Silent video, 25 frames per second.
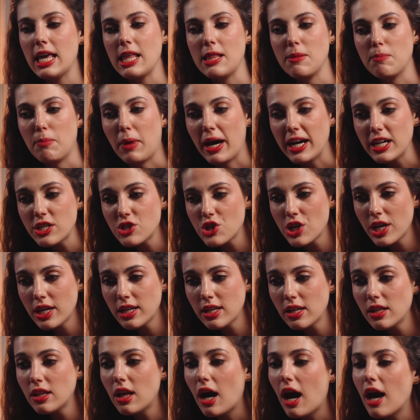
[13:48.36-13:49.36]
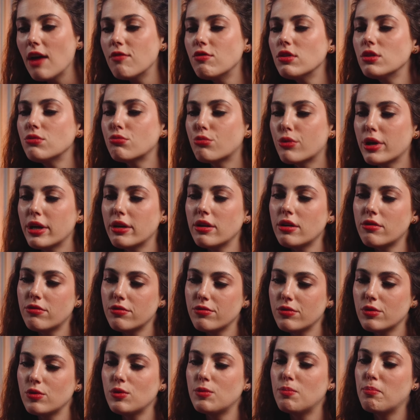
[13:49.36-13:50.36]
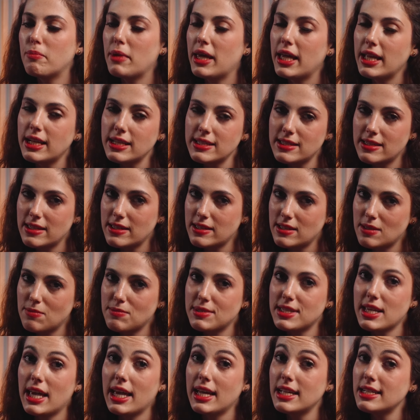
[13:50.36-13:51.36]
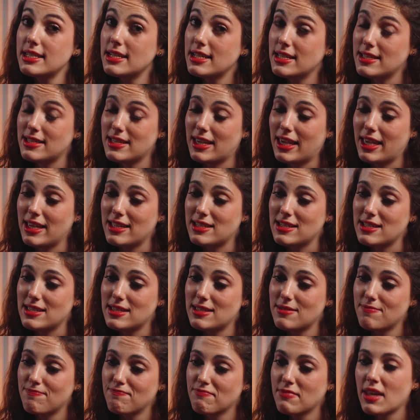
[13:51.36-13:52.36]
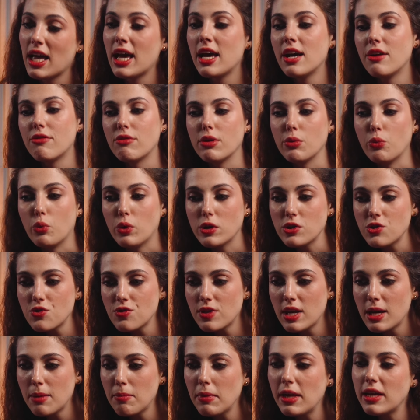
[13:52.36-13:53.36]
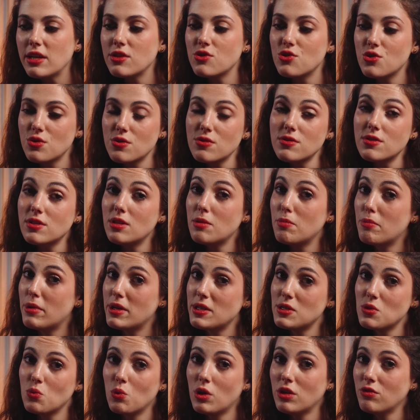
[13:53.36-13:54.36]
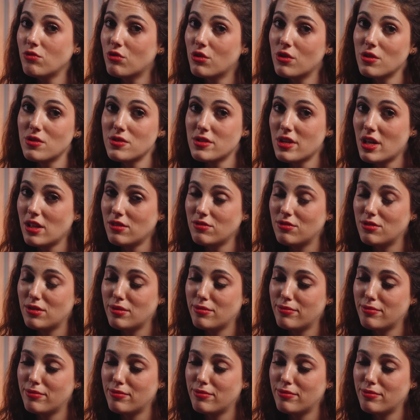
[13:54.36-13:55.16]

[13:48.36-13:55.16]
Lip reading: In my channel, I've already reviewed many systems and indicators. Rewatch them and choose the best one for yourself.